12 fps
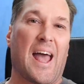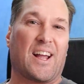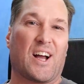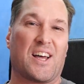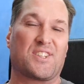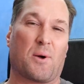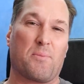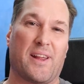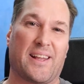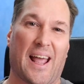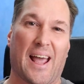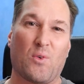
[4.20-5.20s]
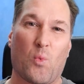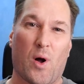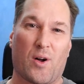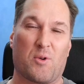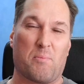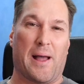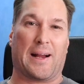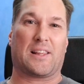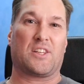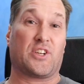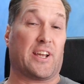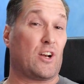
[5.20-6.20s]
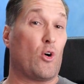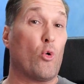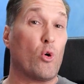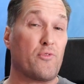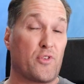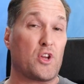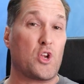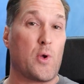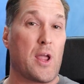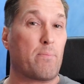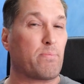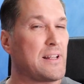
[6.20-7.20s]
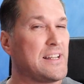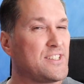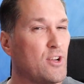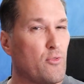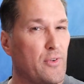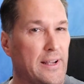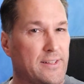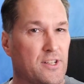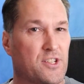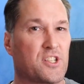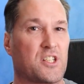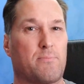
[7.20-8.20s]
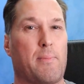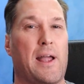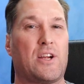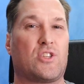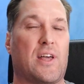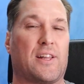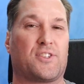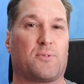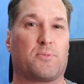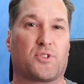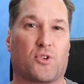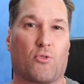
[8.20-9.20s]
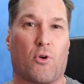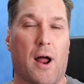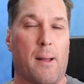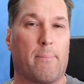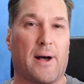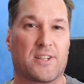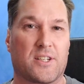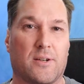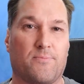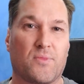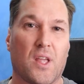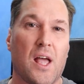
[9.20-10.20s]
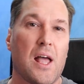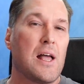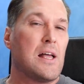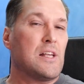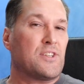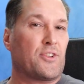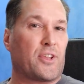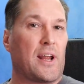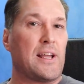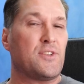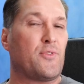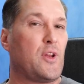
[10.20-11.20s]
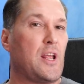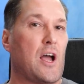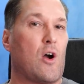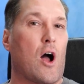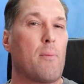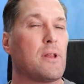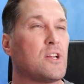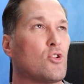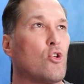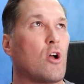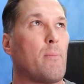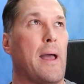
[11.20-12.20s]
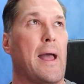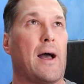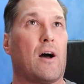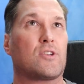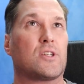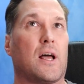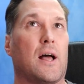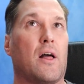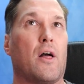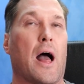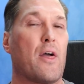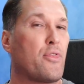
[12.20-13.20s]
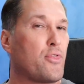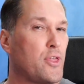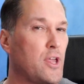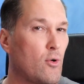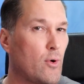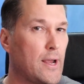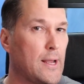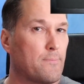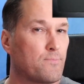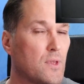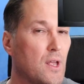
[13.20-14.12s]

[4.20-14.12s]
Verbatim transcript: Hey guys, I'm Nick and welcome back to the channel. Or if you're new here, please don't forget to smash that subscribe button. So today's video, I'm gonna talk about a theory